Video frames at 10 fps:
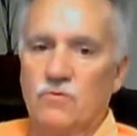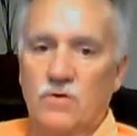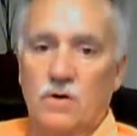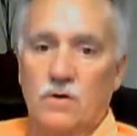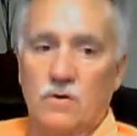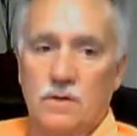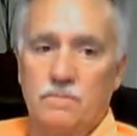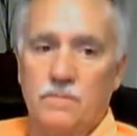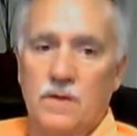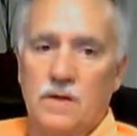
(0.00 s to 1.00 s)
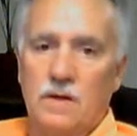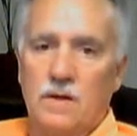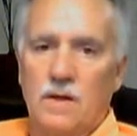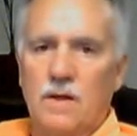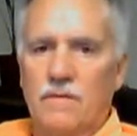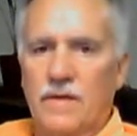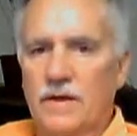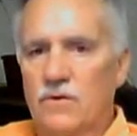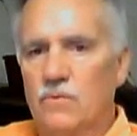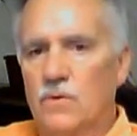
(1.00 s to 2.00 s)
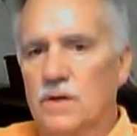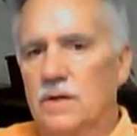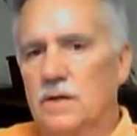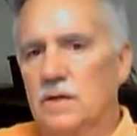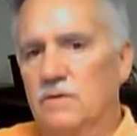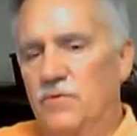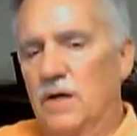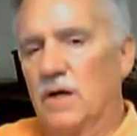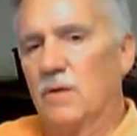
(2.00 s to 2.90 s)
solenoid. Thank you, and if you got